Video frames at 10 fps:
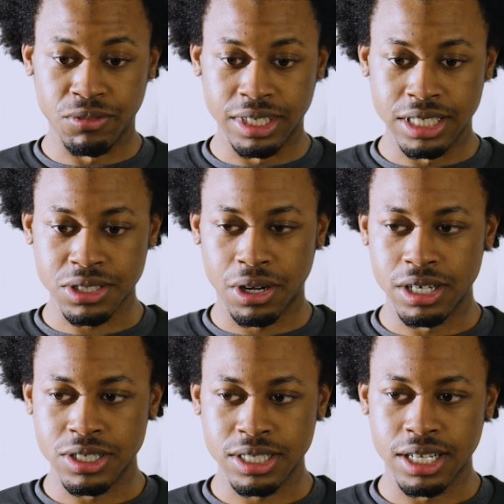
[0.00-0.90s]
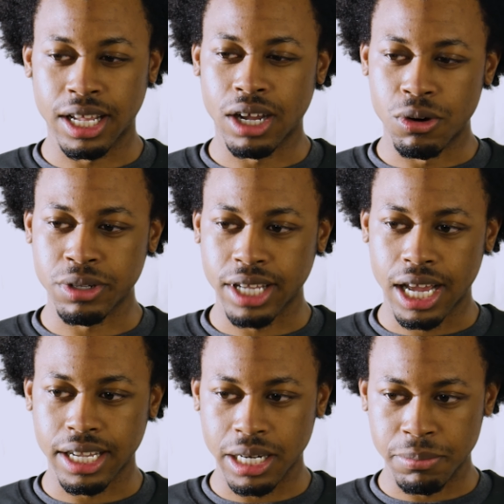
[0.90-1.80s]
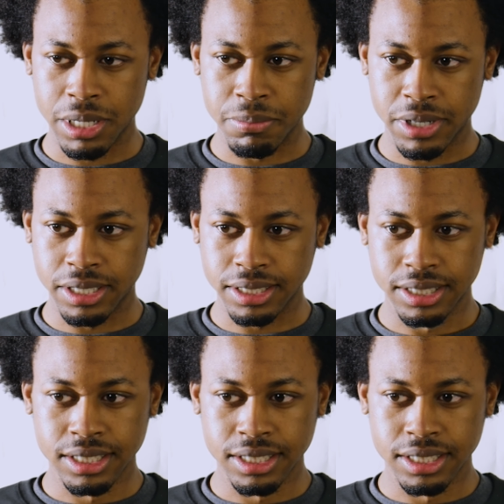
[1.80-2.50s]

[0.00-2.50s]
really started to see like, okay, how can I make money?